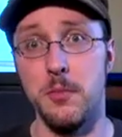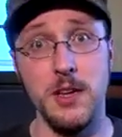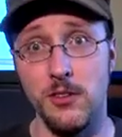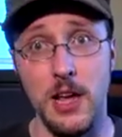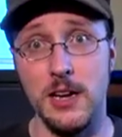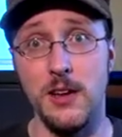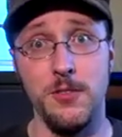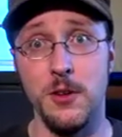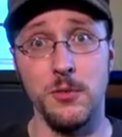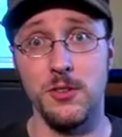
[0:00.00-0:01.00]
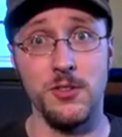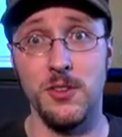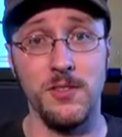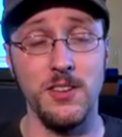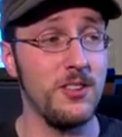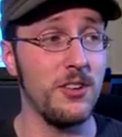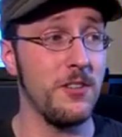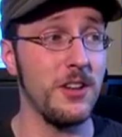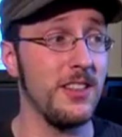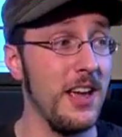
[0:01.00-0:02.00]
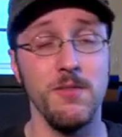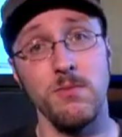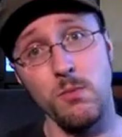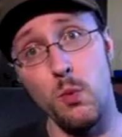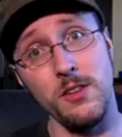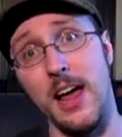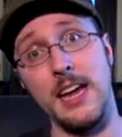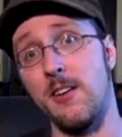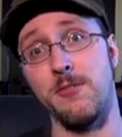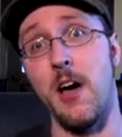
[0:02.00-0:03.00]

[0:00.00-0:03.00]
the Miyazaki films, or some stuff like that, will like it